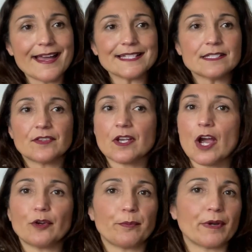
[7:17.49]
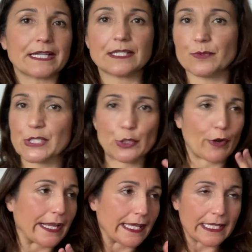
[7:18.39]
and the chiropractor was
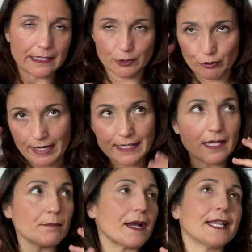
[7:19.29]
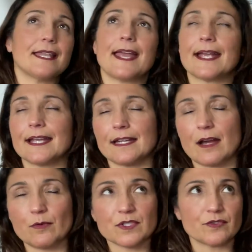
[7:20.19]
cracking and cranking my neck and
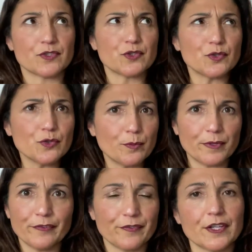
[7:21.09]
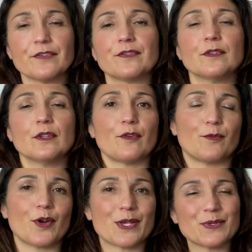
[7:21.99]
I was super fearful of
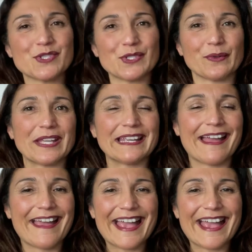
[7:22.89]
what he was doing